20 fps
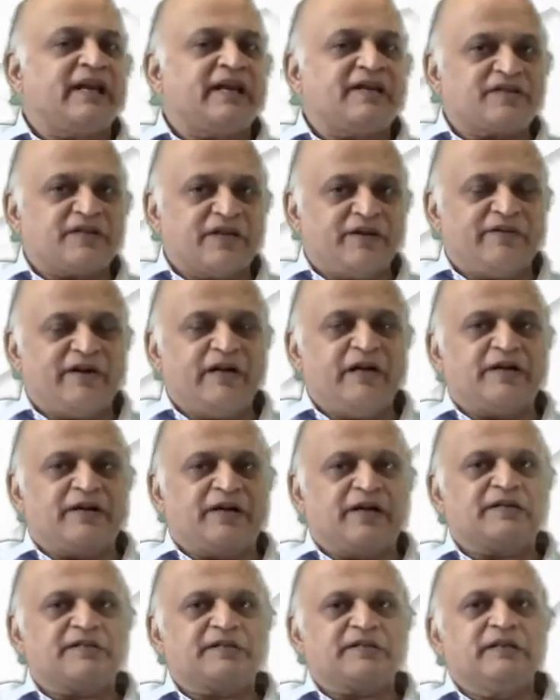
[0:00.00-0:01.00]
are several
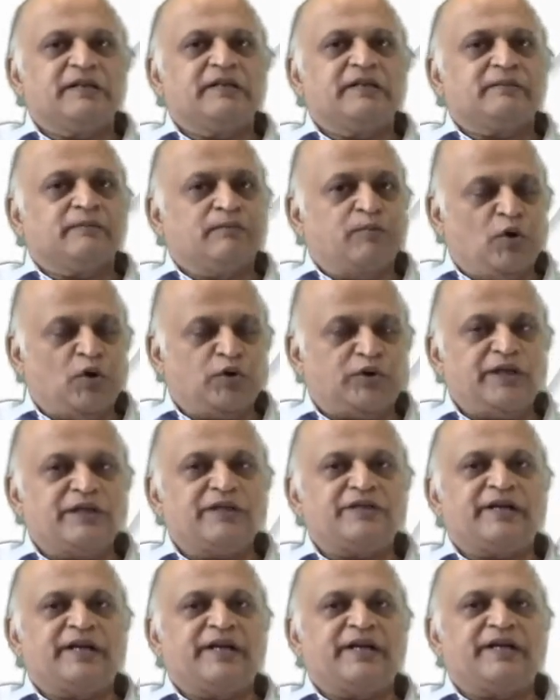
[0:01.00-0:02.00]
drugs, both
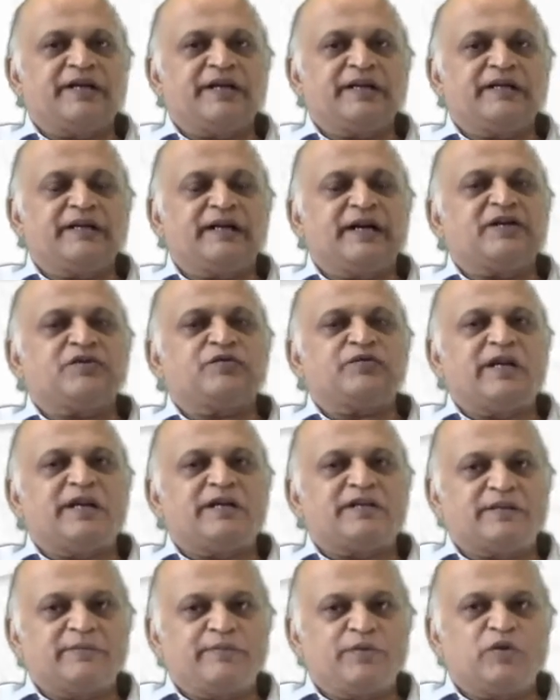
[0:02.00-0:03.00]
in genetic as well
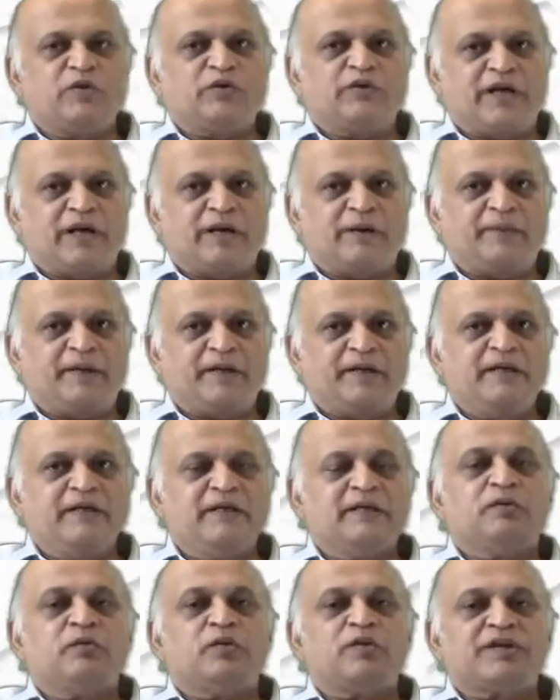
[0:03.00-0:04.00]
as immunotherapy,
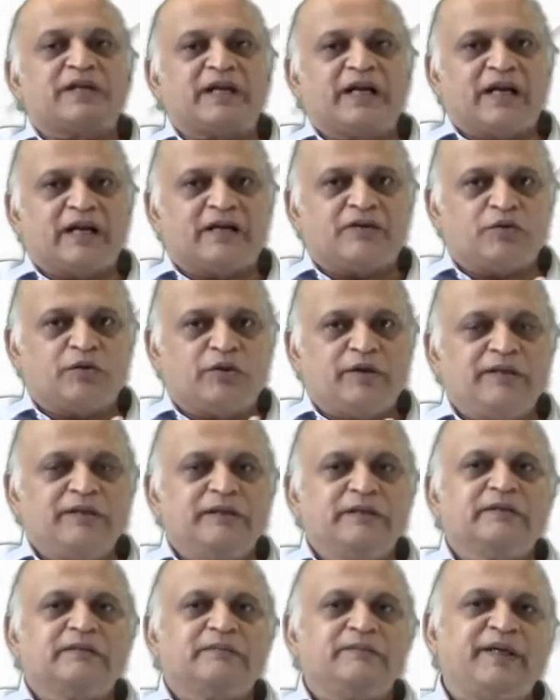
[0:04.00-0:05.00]
which can actually
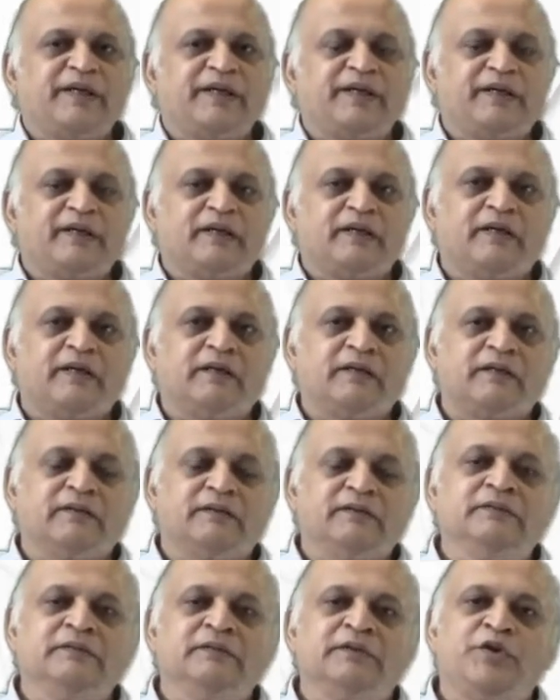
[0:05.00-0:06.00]
be
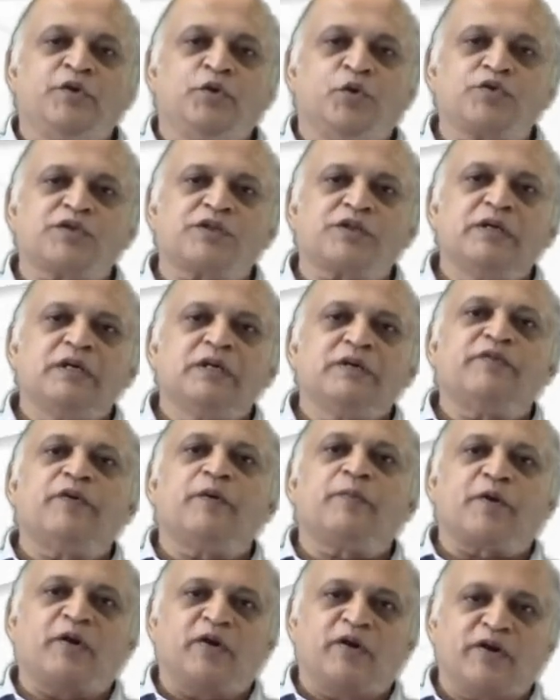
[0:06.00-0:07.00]
used
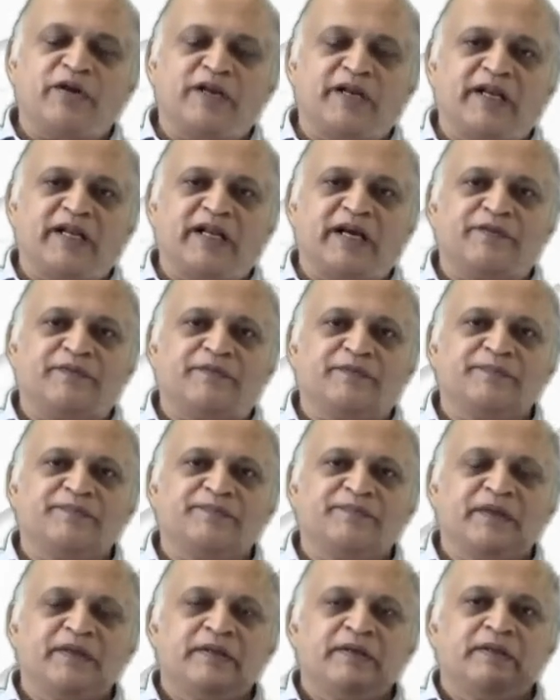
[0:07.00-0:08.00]
for prolonging life.
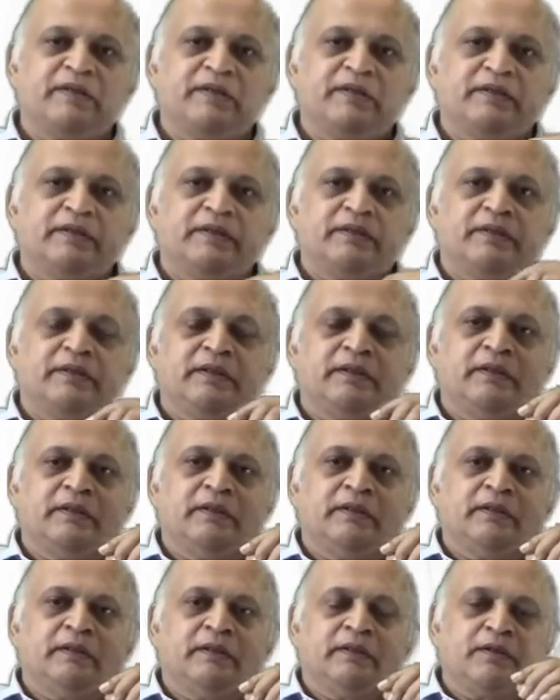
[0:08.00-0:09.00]

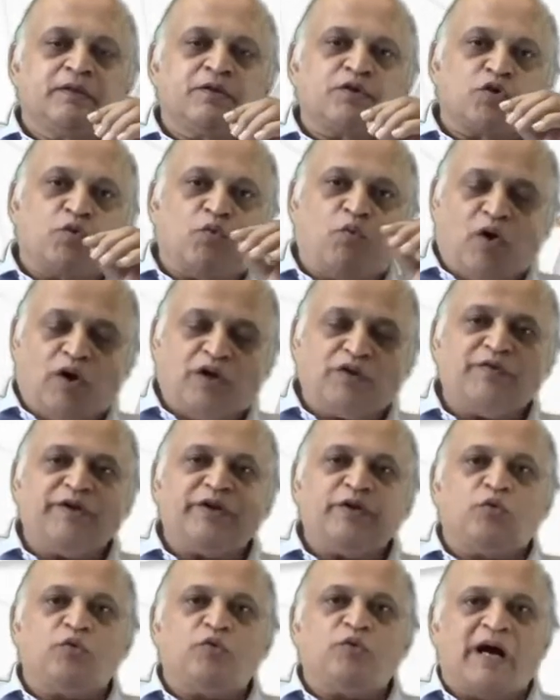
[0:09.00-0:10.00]
So what
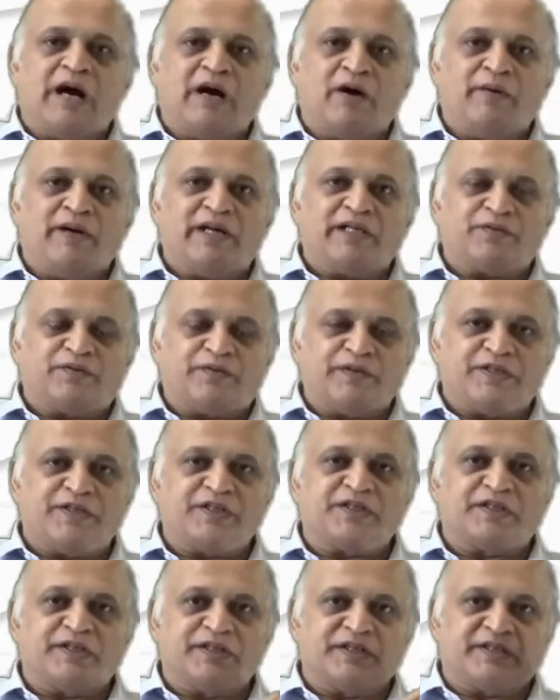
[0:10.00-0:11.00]
we do now as
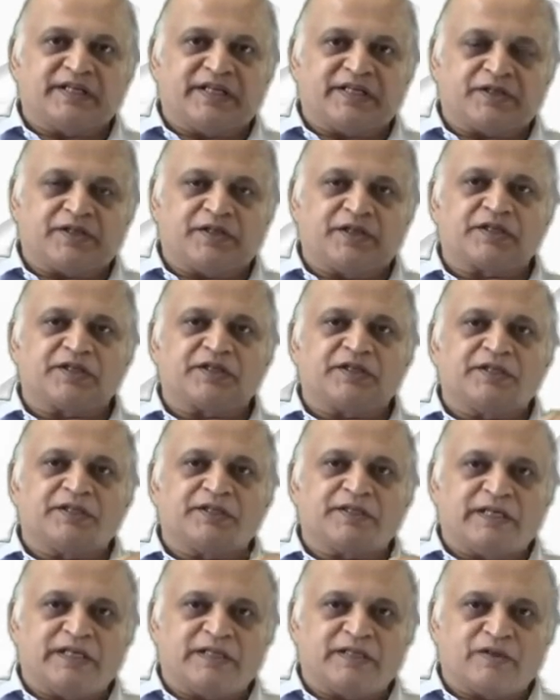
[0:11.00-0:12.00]
physicians, as
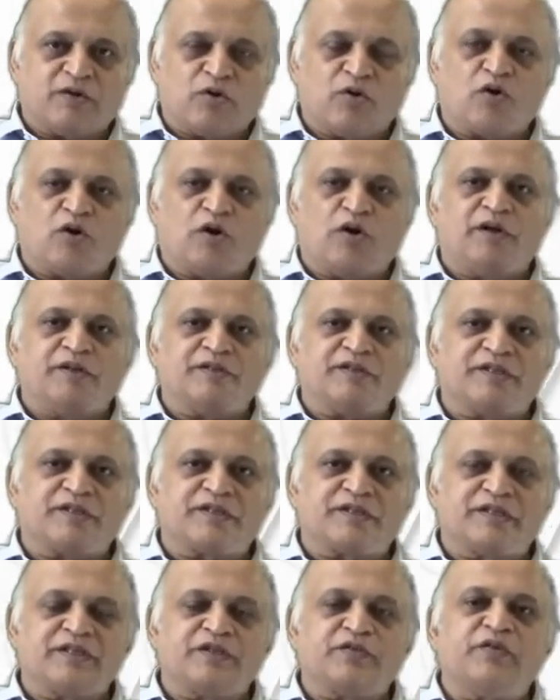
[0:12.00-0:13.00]
surgeons, as
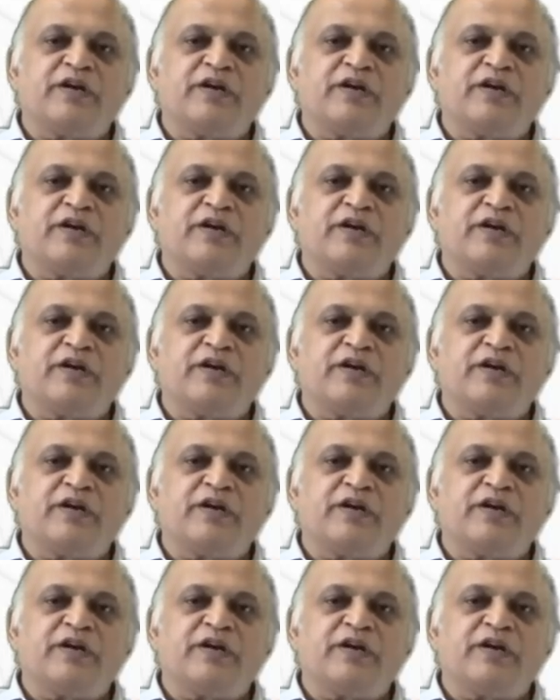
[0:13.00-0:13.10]
oncologists is we